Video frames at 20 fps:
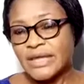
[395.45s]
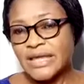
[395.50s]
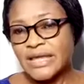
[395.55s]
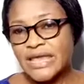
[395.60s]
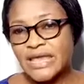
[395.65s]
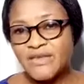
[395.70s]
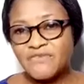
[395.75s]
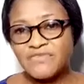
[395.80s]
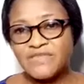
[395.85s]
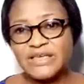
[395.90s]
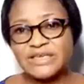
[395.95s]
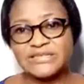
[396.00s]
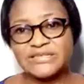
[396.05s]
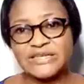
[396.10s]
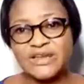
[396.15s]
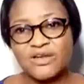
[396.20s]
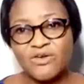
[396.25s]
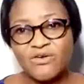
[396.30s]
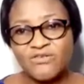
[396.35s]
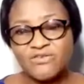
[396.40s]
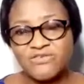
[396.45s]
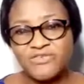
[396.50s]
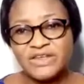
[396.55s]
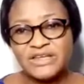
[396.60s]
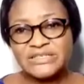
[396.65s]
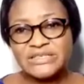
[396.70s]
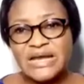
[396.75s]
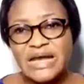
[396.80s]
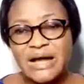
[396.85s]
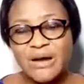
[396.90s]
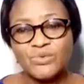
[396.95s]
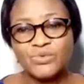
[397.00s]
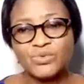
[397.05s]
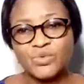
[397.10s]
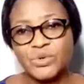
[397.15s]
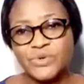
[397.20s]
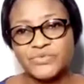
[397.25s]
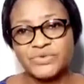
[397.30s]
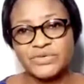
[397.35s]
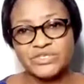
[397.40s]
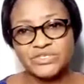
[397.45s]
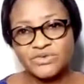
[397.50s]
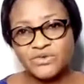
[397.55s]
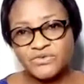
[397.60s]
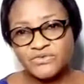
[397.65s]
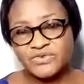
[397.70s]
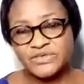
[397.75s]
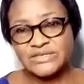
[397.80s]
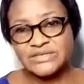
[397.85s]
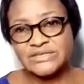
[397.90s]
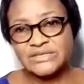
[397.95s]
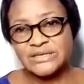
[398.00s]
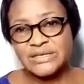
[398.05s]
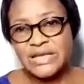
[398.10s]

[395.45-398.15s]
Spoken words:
If there's a conflict, how do we resolve it?